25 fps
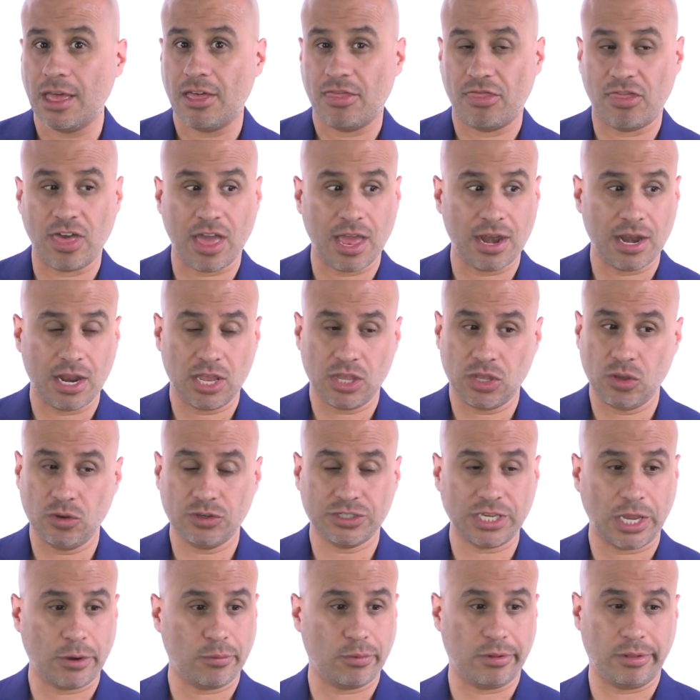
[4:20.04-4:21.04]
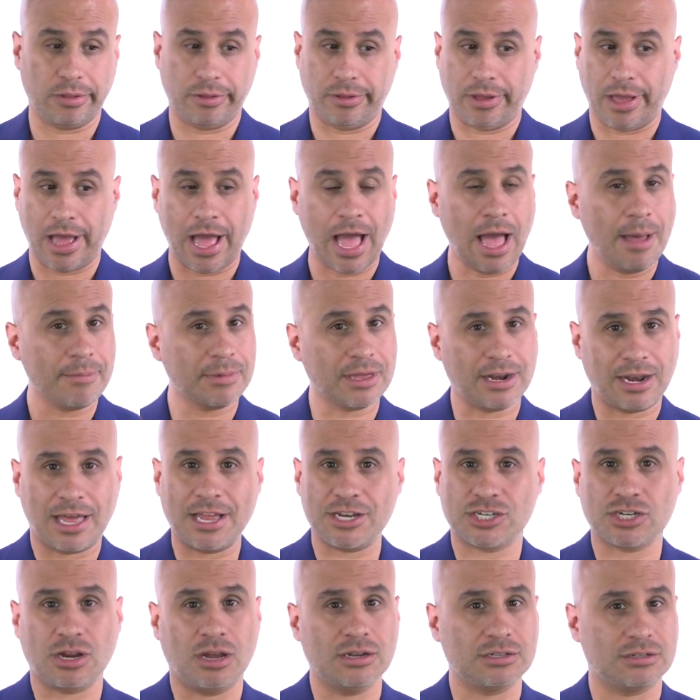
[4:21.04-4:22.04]
then you say well i'm gonna
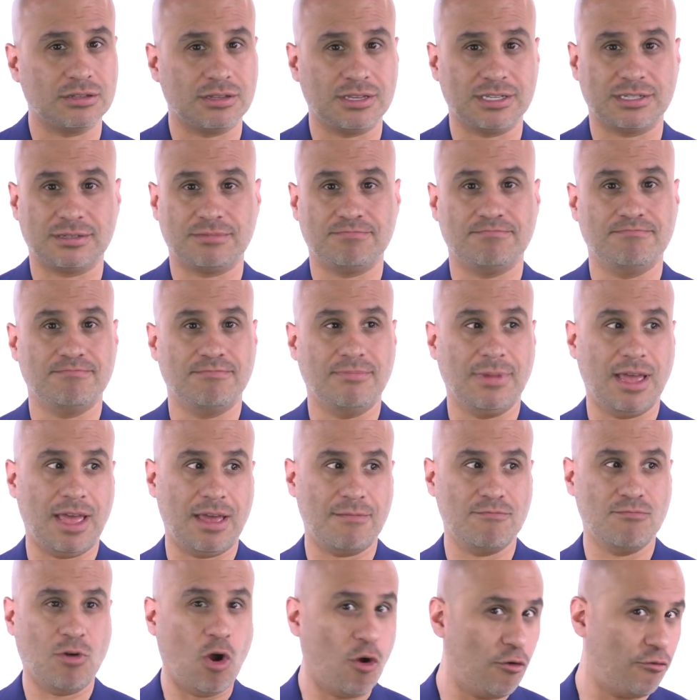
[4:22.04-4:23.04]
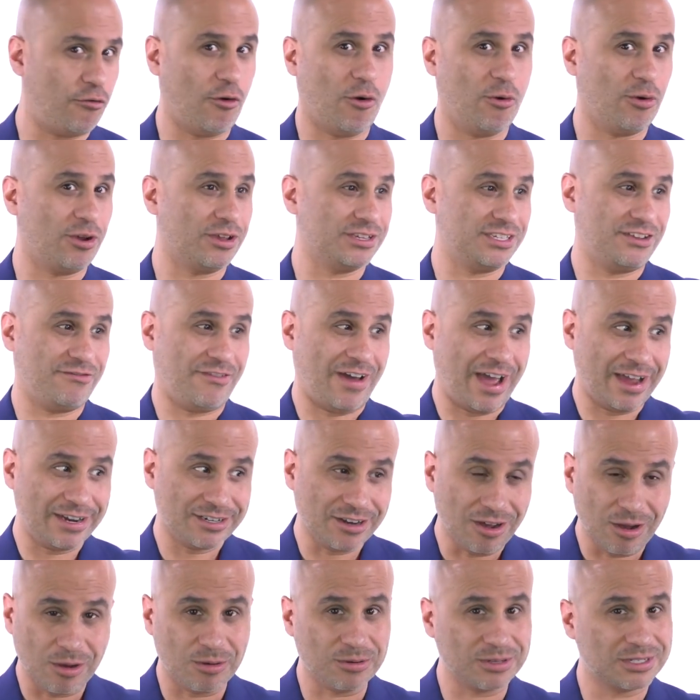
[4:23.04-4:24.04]
latch on to this mofo because if i
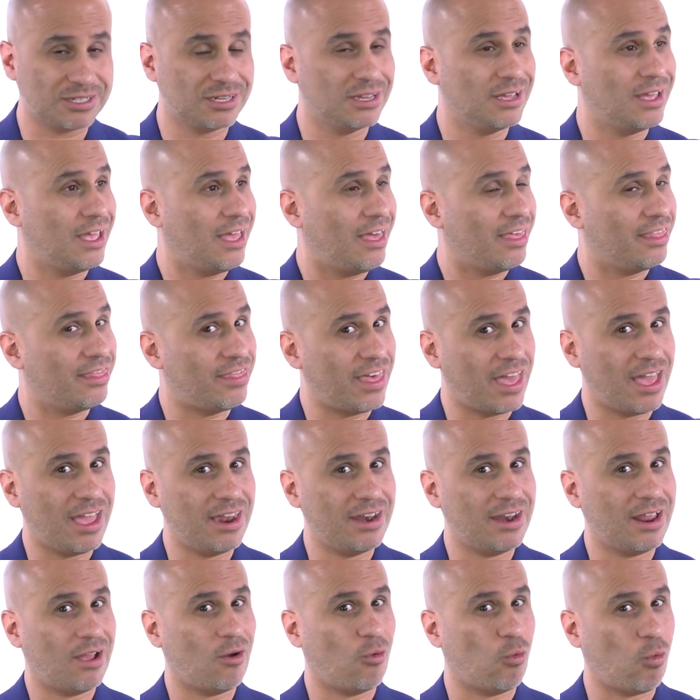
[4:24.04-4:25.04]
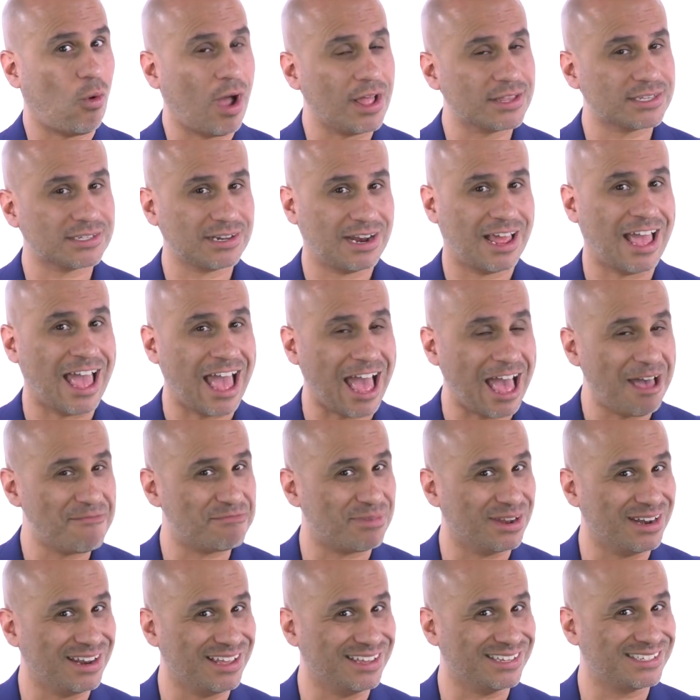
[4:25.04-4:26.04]
don't then what's gonna
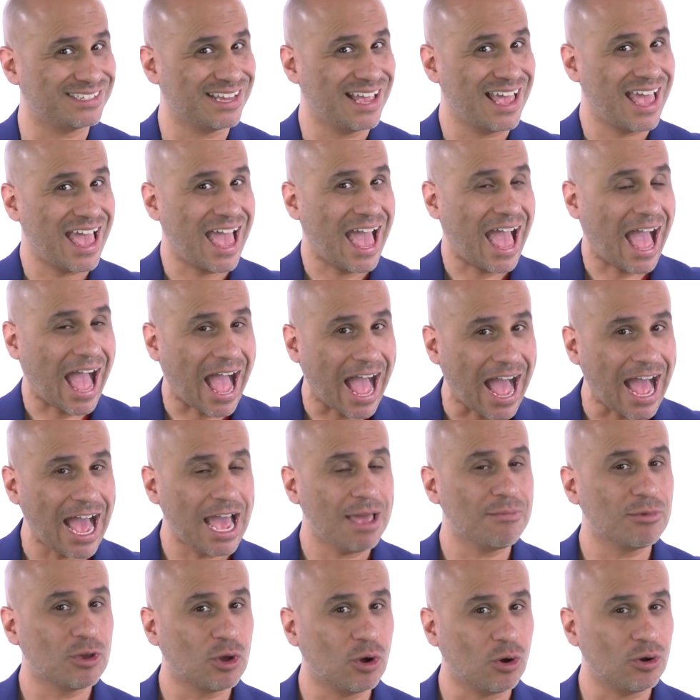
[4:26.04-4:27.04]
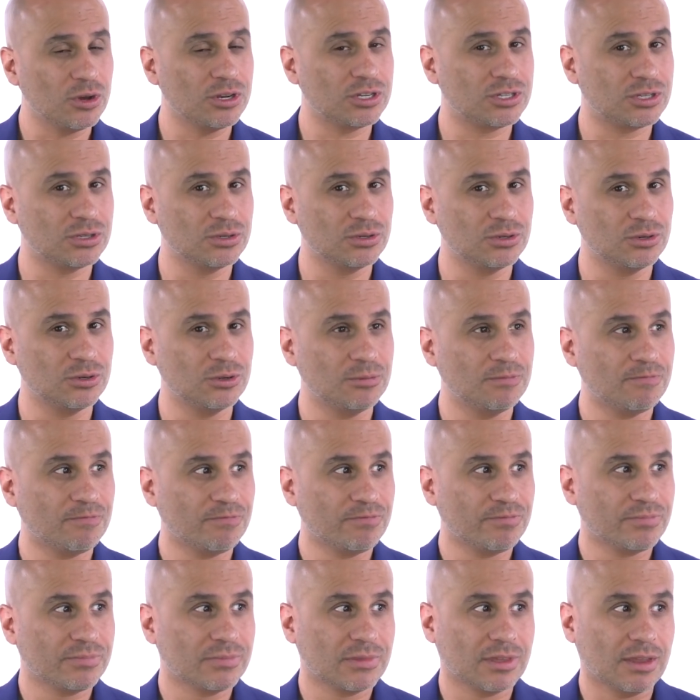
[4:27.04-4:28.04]
happen is i'm going to
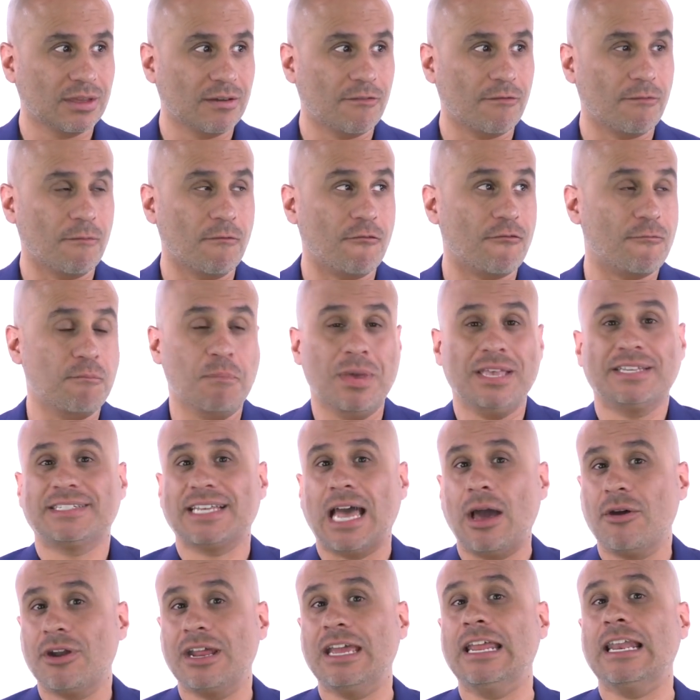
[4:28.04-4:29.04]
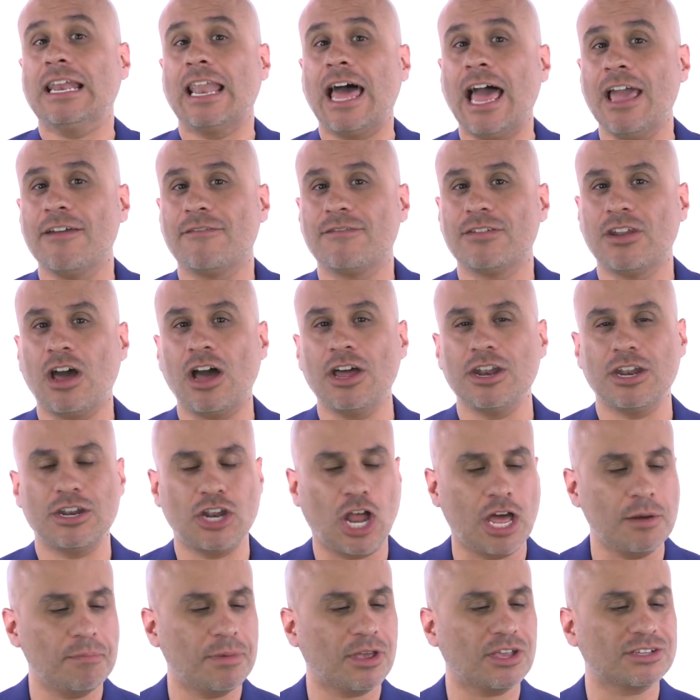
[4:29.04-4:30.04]
miss out in life not
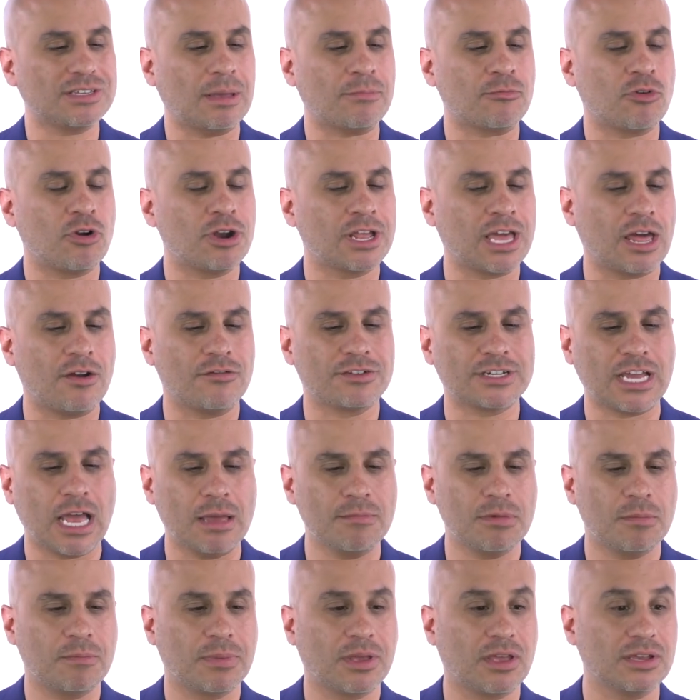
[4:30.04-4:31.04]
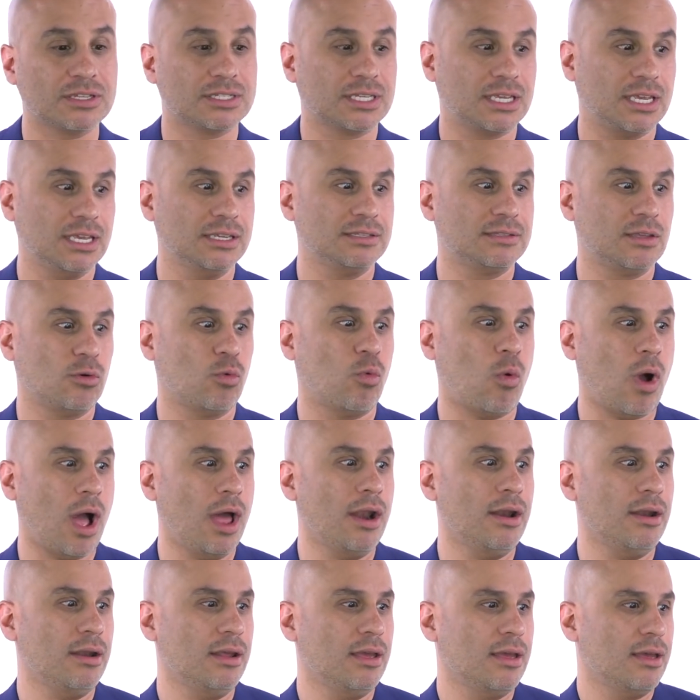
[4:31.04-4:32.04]
not because i'm running out of time but because he's the
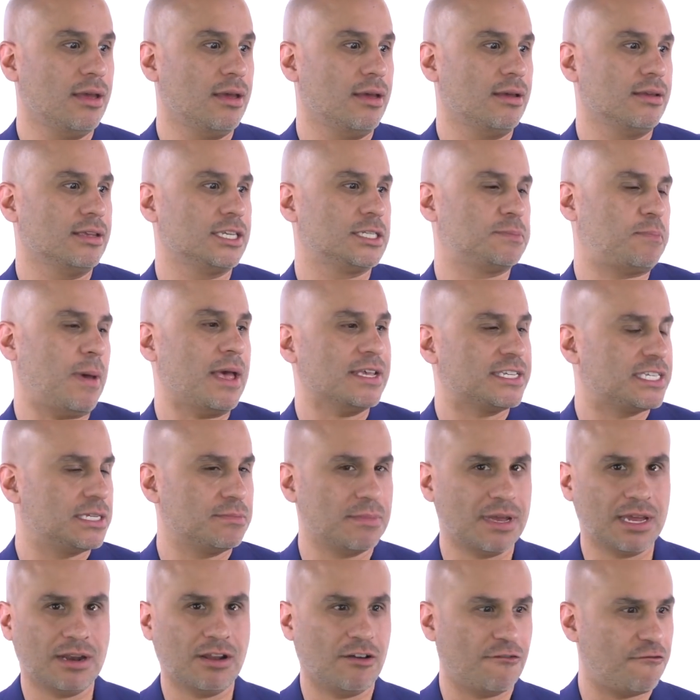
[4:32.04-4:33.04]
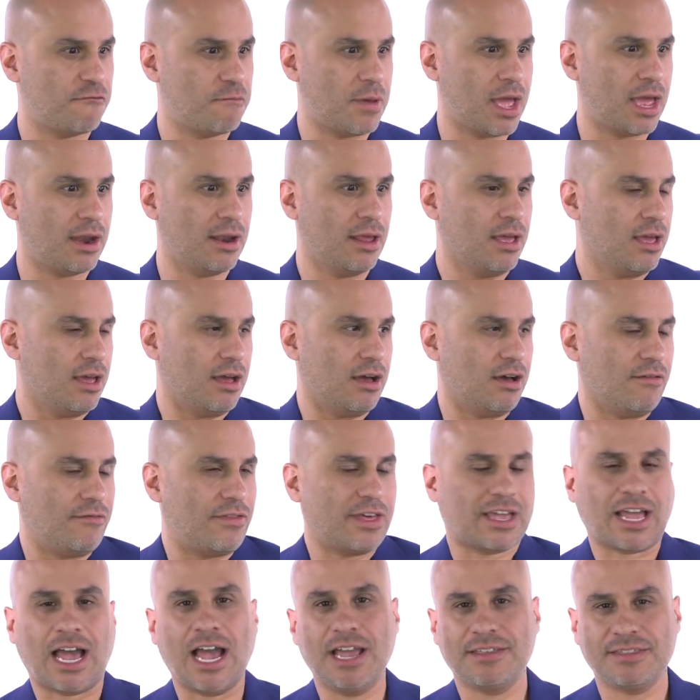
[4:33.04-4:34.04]
one specimen of man of
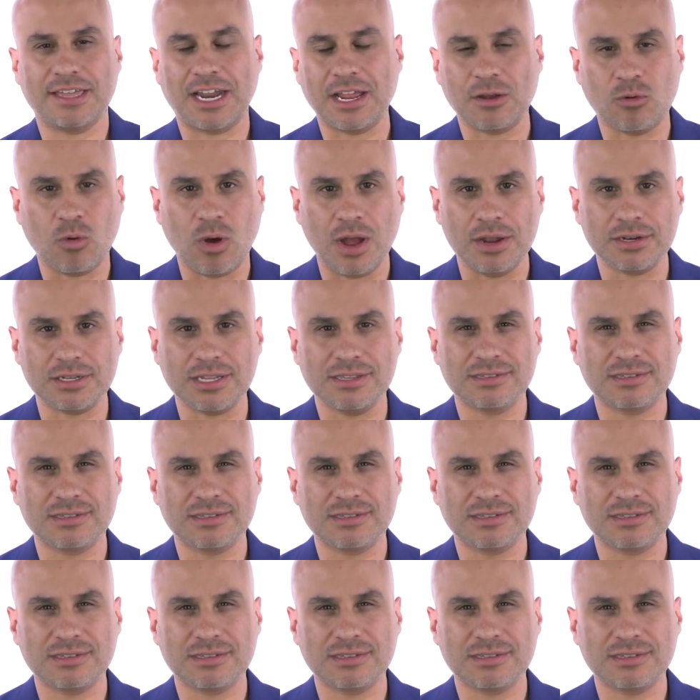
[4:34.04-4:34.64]
the kind that I want.